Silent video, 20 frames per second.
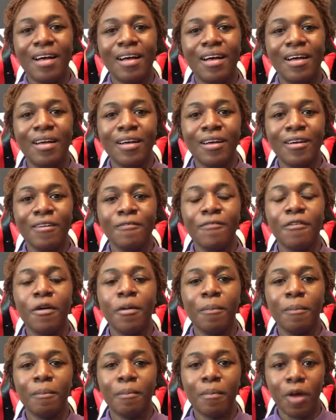of
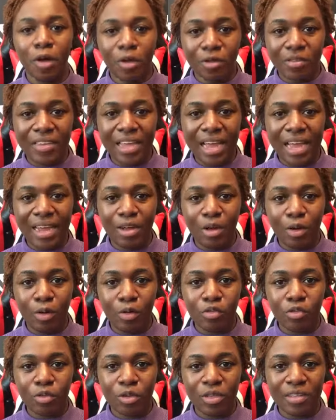
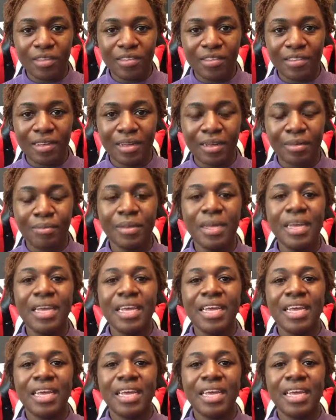multiculturalism